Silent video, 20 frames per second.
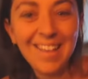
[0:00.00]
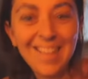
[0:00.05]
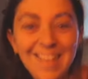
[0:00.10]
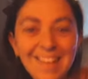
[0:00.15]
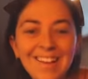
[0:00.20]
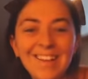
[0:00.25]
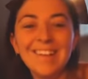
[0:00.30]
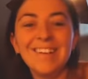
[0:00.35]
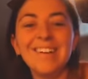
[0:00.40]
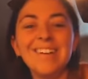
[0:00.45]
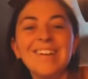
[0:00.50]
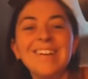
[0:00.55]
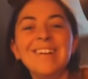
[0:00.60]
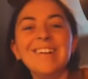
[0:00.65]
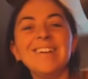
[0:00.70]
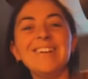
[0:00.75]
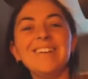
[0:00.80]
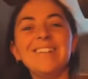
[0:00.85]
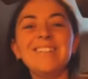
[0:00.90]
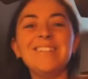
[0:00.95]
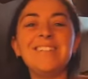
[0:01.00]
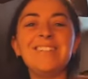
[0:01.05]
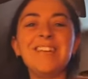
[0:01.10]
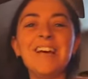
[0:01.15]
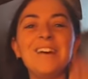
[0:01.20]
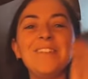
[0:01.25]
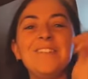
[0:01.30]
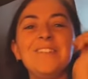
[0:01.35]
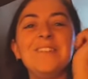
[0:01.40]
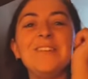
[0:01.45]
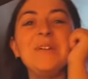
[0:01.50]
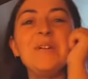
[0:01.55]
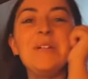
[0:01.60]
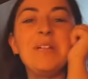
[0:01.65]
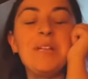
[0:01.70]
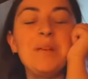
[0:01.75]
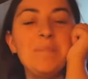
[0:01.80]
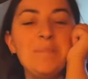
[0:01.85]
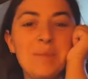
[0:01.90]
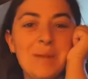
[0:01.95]
It's
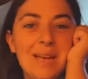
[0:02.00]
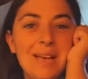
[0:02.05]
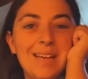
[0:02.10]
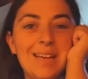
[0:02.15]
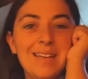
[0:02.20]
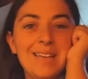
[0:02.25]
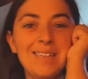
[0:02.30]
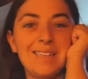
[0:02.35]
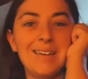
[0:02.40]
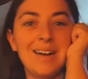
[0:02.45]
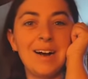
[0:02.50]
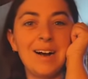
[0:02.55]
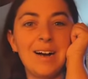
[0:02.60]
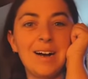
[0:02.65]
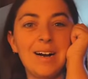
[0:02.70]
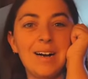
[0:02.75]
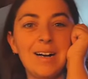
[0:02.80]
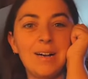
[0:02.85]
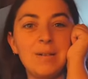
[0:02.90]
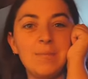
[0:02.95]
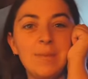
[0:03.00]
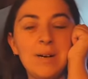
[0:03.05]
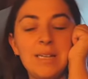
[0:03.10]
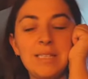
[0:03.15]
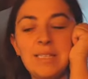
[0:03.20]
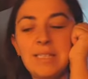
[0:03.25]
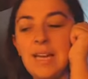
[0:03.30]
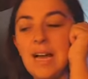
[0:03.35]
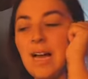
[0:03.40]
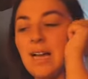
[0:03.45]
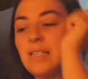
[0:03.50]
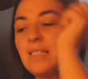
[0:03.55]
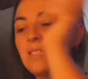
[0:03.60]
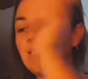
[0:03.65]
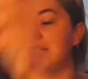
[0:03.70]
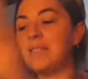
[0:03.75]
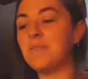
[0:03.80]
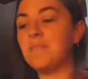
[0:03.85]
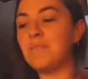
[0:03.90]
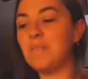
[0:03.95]
definitely been a
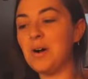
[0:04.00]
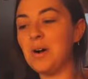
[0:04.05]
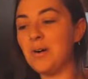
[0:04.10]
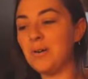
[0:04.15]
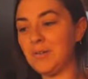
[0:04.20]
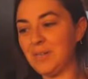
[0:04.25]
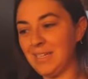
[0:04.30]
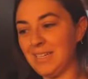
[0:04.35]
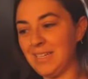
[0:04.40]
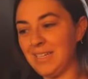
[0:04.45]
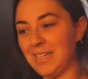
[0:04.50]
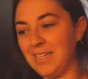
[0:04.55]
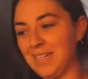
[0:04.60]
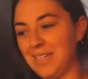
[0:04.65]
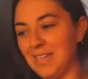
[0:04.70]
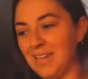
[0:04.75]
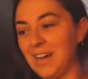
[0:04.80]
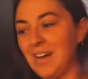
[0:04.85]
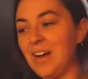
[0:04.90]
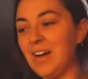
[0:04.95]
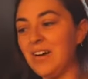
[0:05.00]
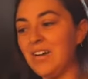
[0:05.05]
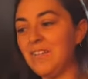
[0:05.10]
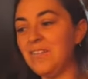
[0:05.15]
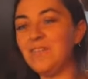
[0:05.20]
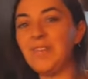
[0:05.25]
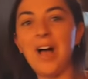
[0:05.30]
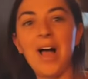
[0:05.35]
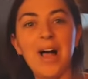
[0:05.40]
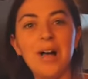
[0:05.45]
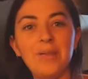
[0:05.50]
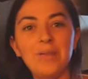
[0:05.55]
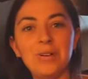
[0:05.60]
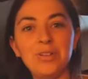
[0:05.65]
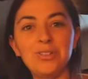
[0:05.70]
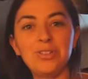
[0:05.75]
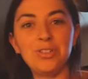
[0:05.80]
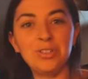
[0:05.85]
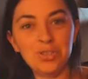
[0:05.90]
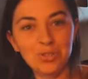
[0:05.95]
testimony of
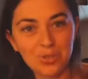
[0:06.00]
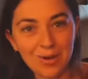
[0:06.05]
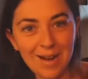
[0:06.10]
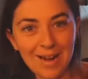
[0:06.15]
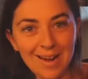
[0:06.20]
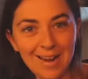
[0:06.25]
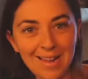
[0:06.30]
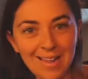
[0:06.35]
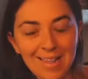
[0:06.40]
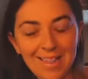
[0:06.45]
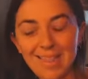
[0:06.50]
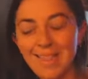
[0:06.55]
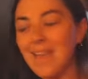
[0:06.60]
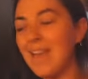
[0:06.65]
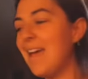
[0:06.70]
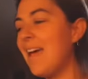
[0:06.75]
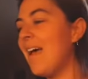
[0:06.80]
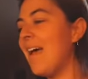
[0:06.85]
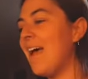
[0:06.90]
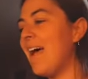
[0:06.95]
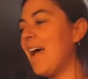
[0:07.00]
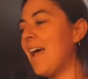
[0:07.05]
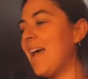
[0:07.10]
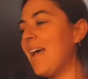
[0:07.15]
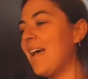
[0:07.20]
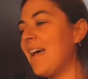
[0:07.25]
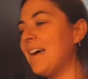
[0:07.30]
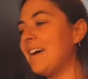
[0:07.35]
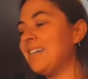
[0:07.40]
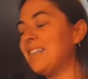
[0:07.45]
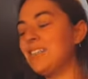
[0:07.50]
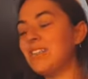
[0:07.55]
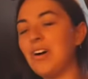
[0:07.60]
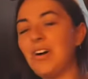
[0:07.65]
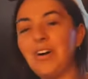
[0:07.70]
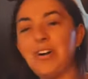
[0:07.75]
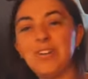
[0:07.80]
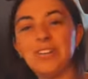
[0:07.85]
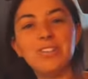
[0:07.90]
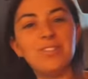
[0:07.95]
our strength and
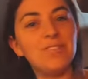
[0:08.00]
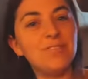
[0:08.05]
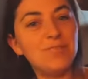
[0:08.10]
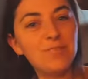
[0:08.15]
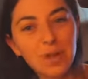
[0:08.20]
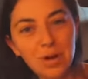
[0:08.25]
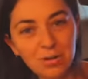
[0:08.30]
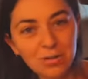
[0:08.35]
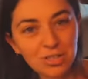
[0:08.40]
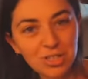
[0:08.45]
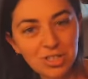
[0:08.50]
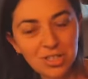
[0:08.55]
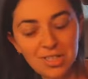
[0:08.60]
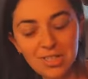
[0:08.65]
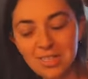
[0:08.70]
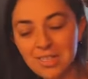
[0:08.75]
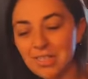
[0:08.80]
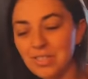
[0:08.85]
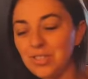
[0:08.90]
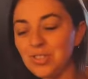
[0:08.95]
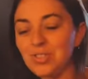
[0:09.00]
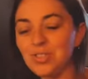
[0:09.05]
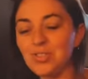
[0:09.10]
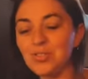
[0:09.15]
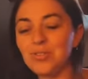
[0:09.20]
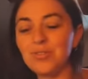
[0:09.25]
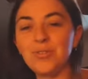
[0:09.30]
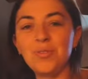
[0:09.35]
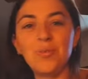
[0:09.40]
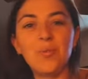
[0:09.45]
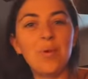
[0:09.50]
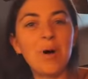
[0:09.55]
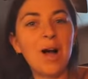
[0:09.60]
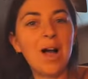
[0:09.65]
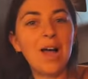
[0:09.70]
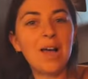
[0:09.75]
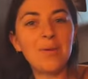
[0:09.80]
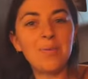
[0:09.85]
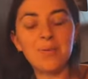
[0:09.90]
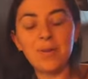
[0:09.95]
our devotion to
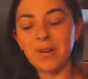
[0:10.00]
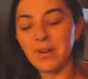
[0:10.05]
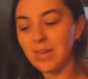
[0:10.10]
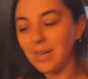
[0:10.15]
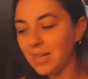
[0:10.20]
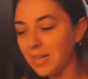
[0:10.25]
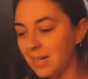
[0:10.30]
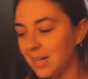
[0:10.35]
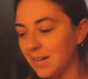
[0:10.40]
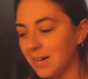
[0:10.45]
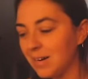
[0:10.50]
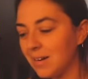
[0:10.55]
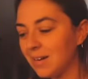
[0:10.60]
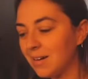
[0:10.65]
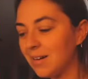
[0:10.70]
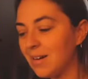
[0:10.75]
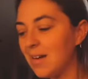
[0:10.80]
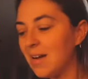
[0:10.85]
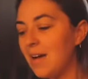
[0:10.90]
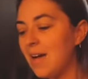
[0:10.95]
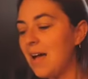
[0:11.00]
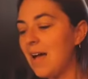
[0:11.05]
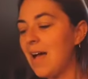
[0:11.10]
why we're here.